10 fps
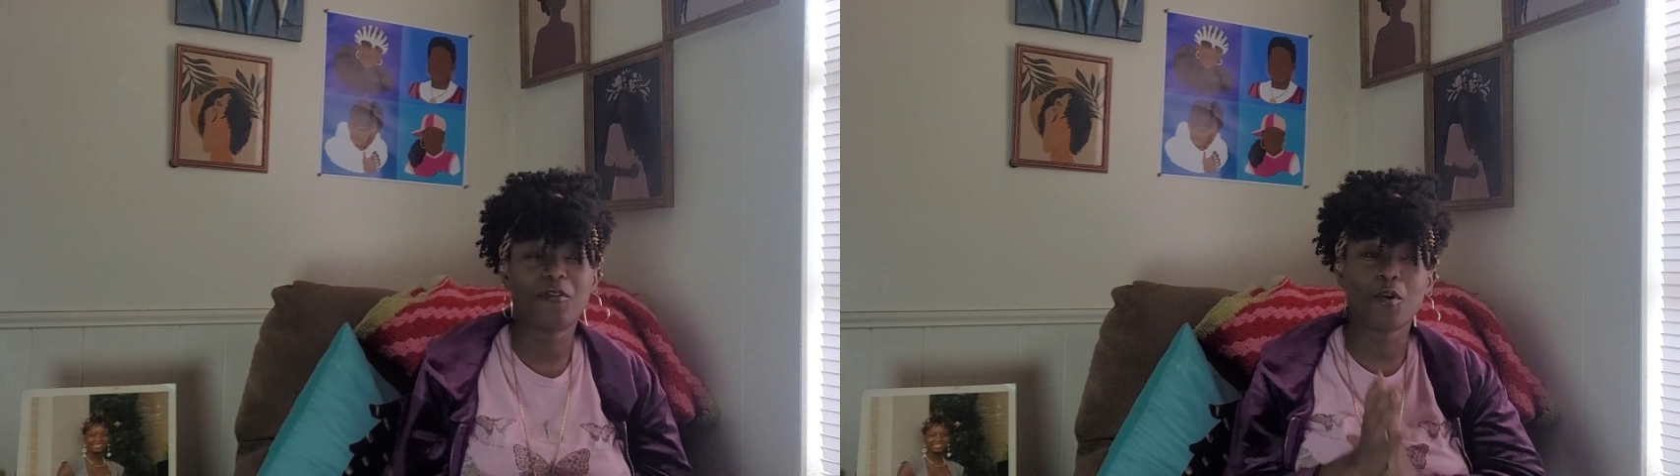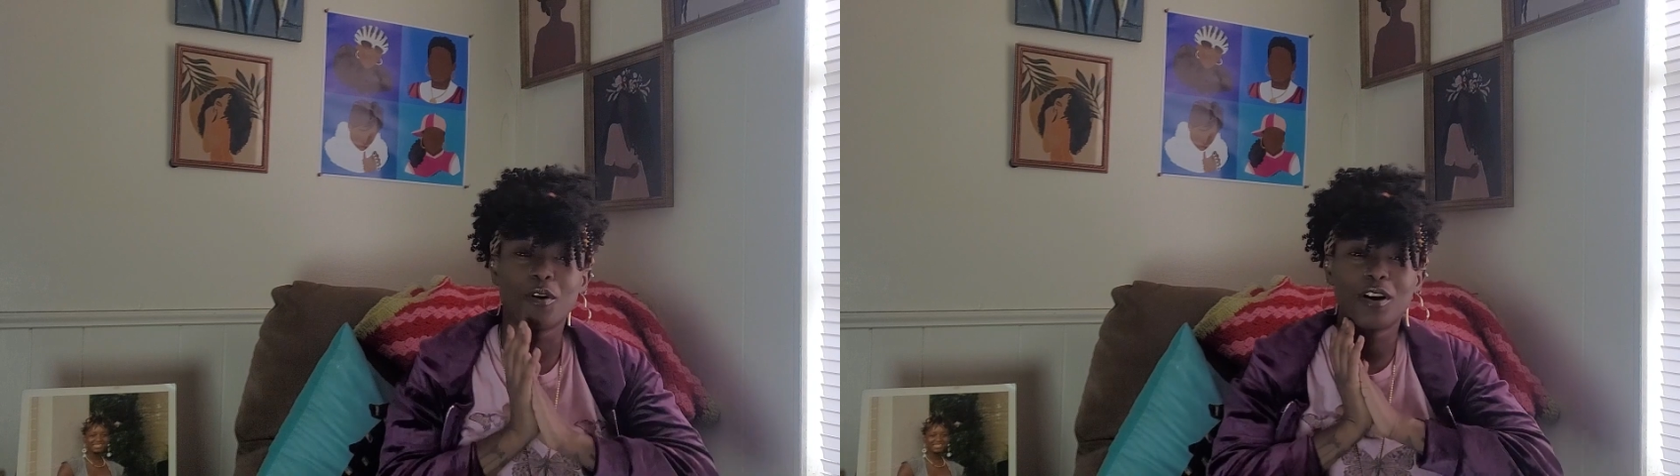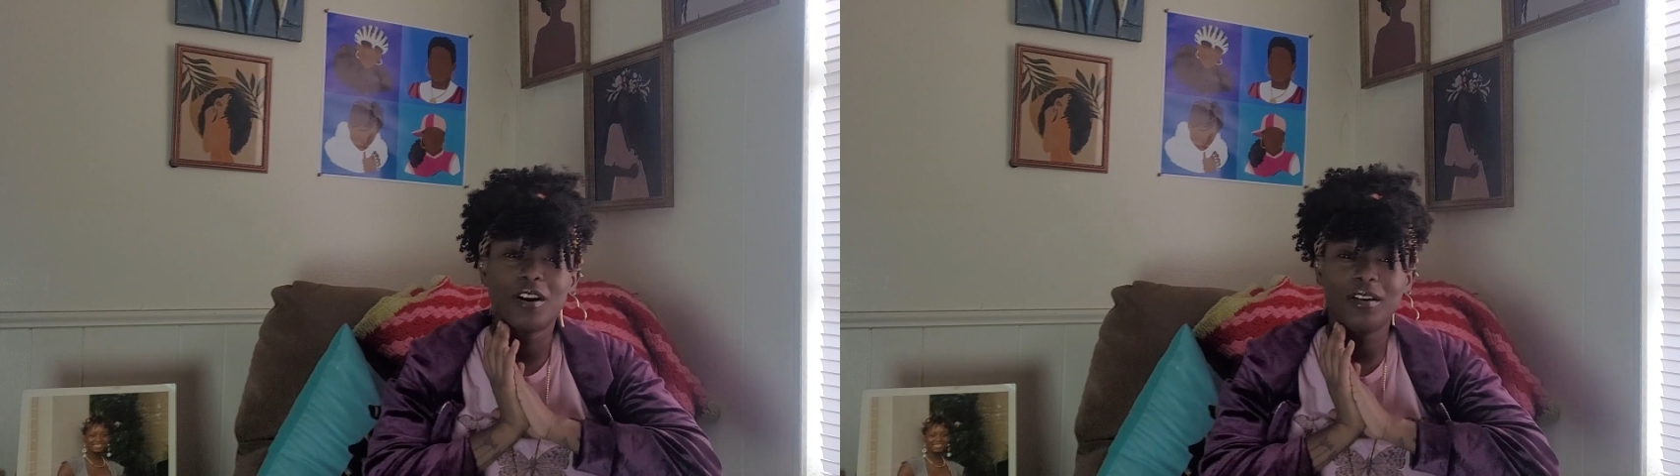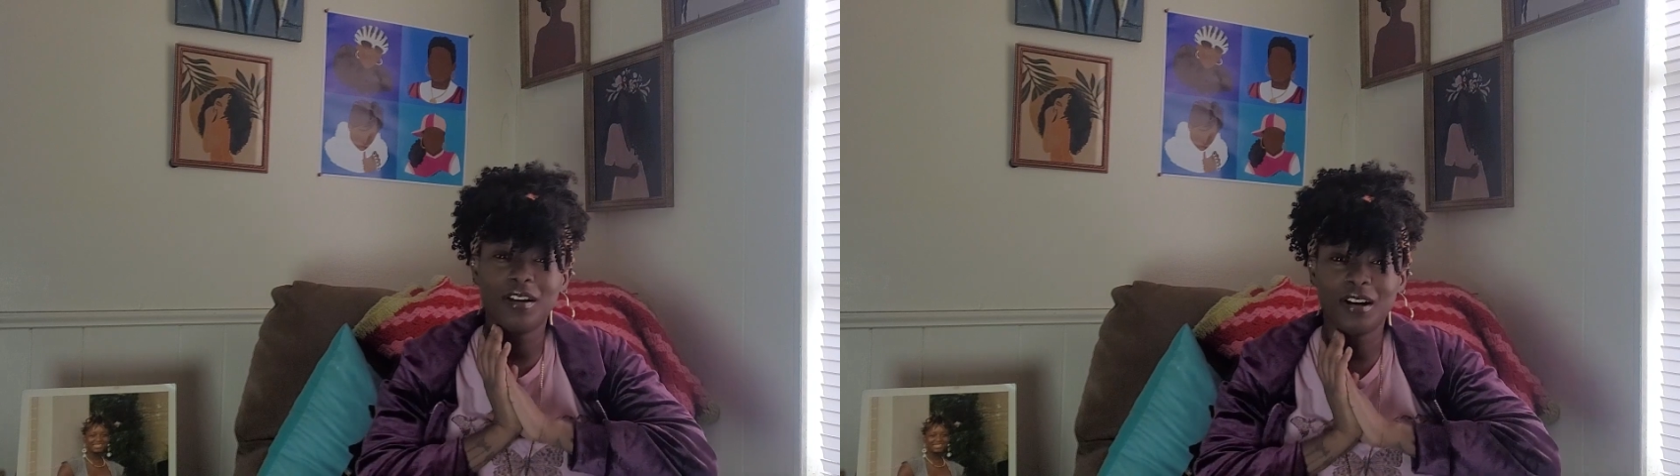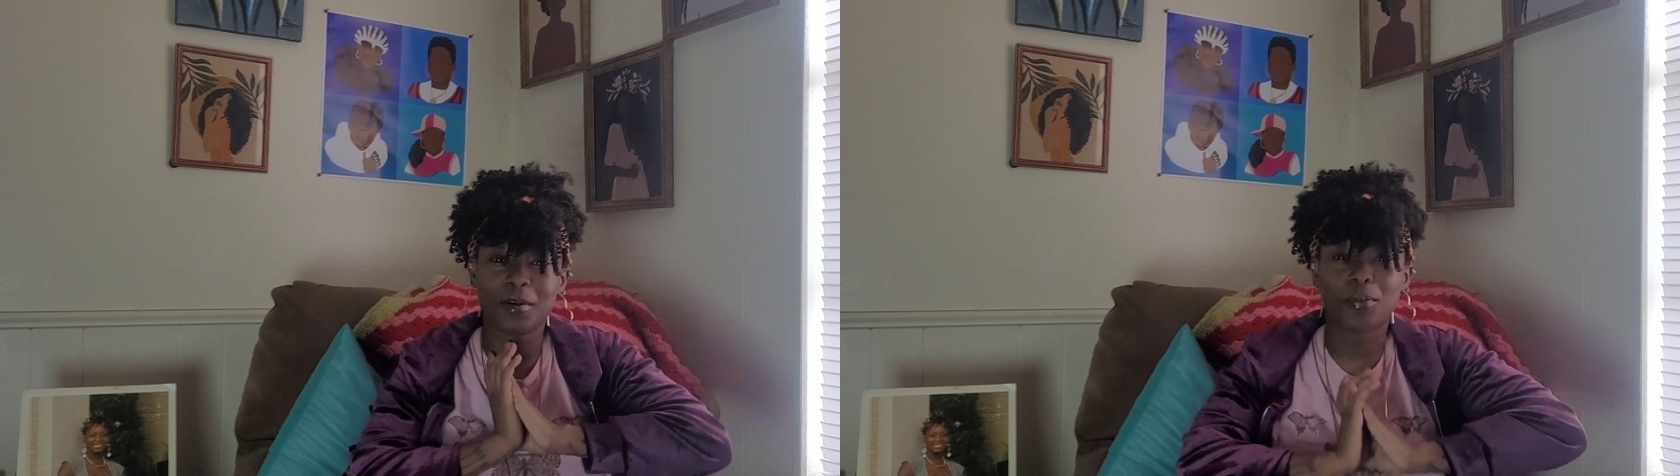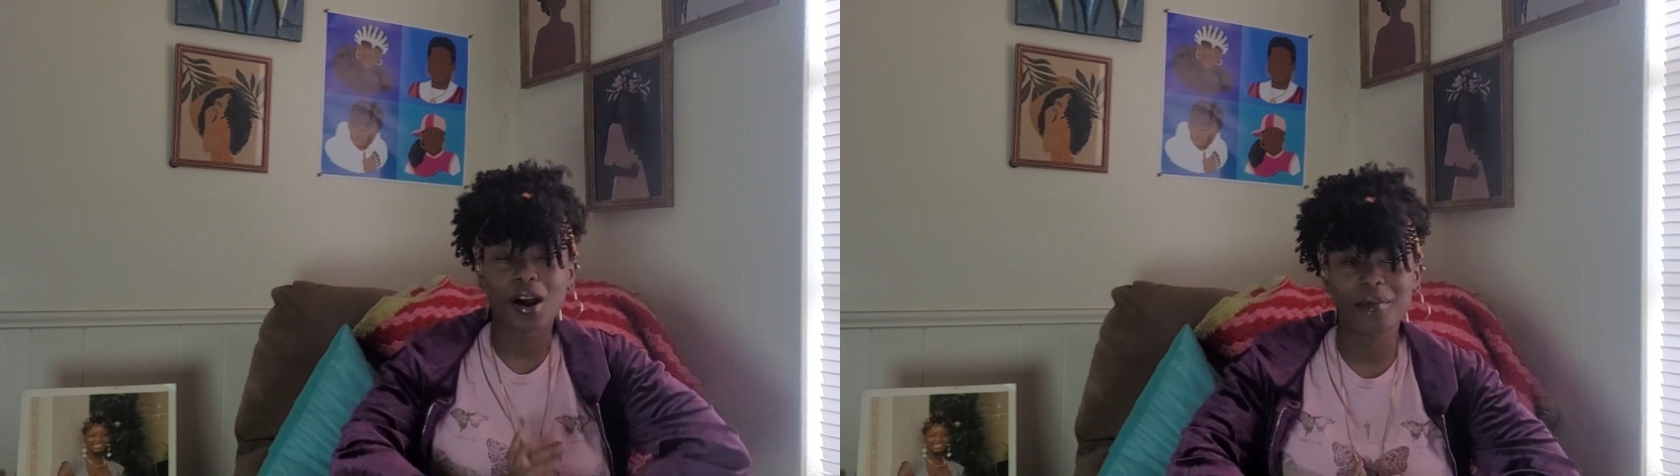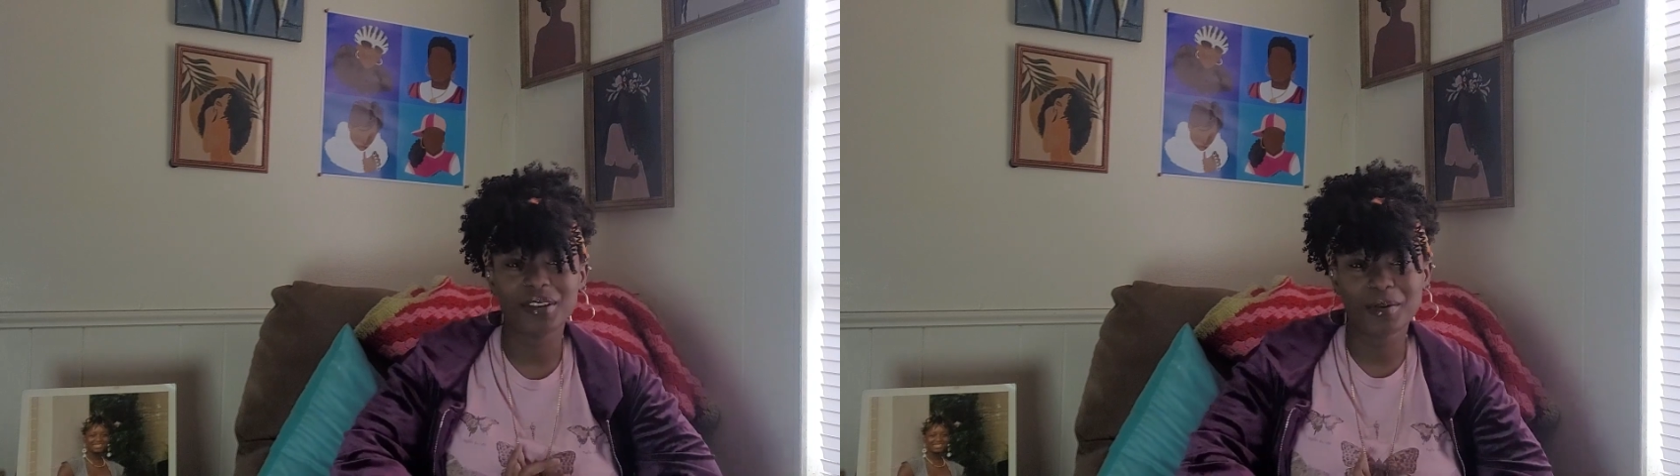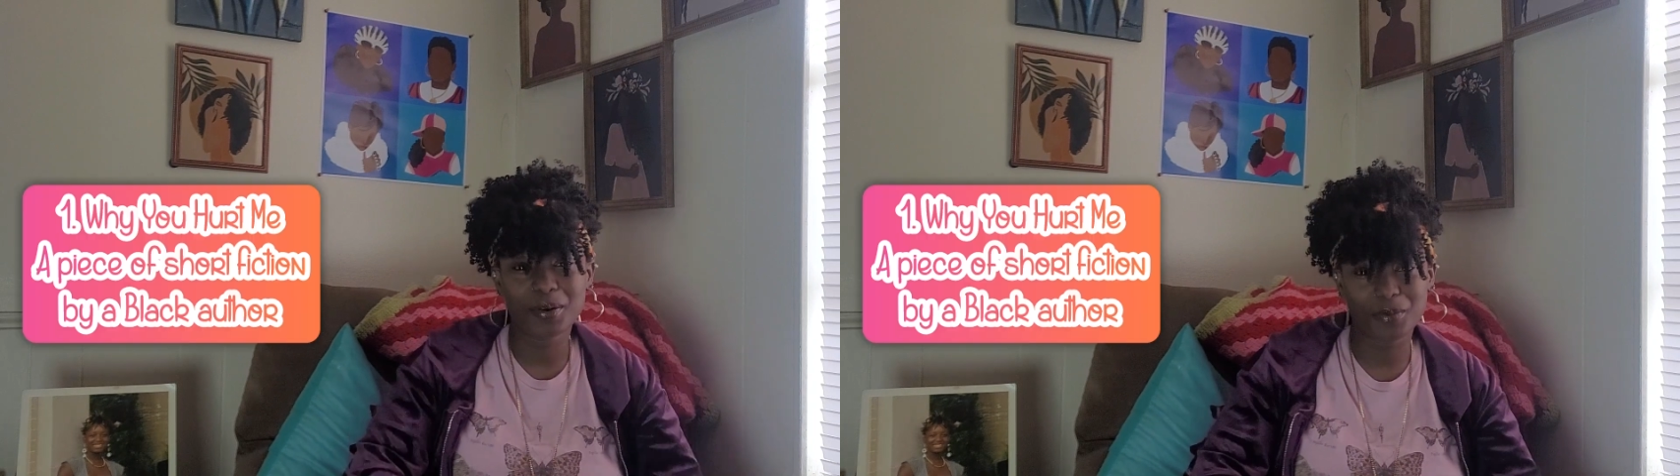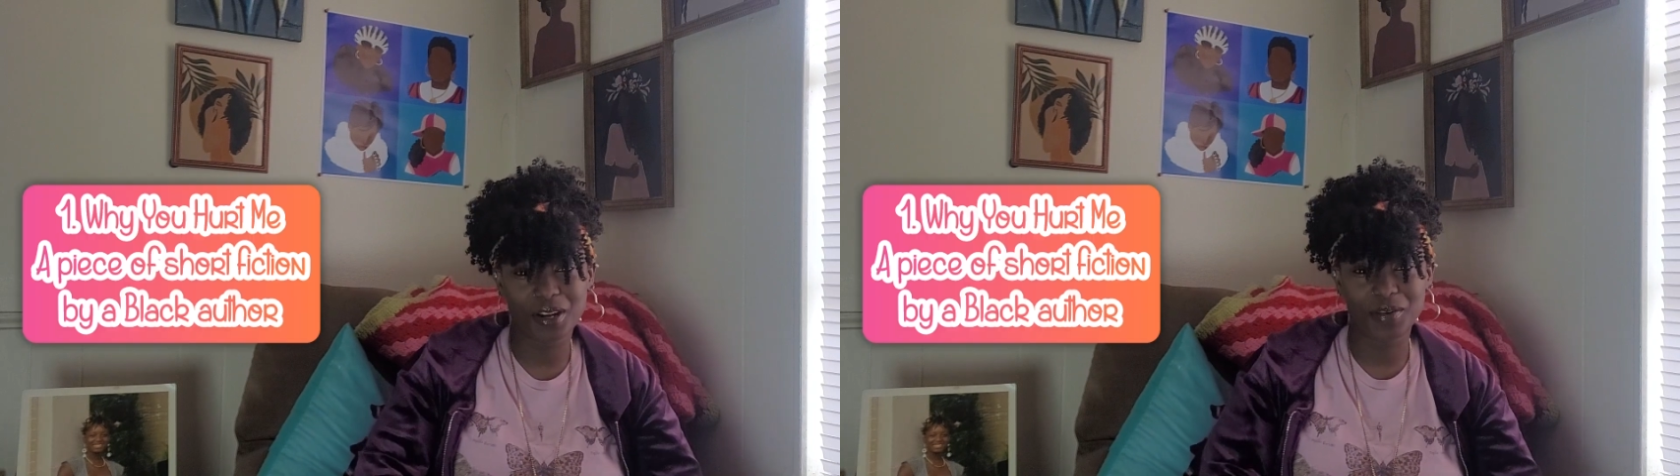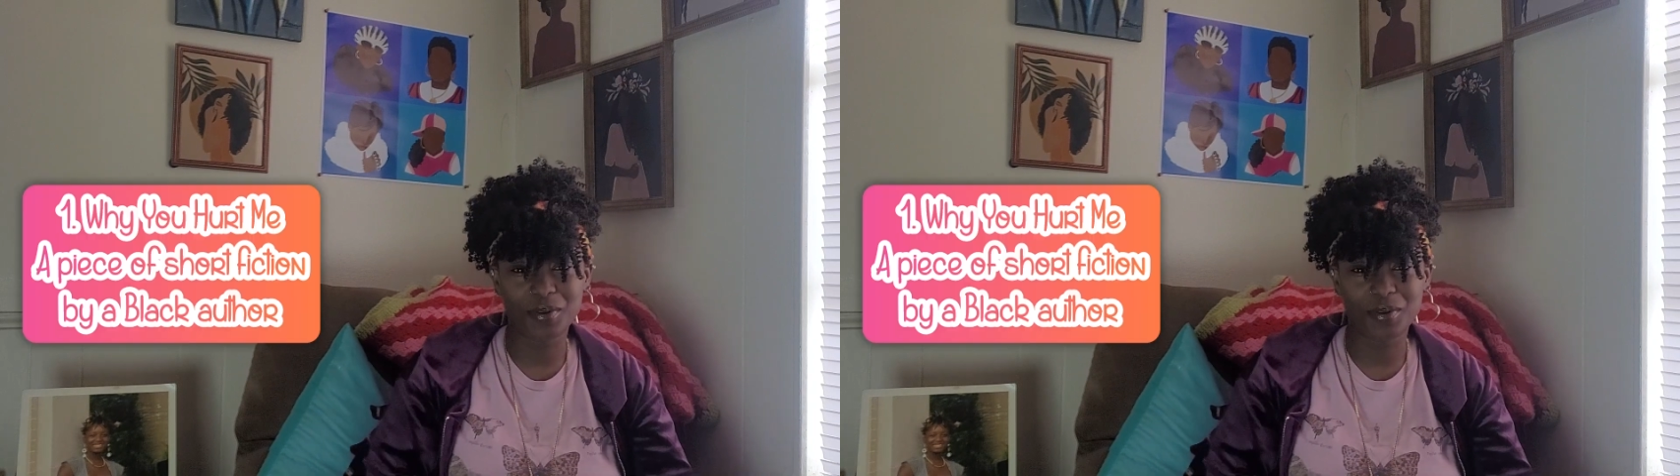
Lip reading: for prompt number 1,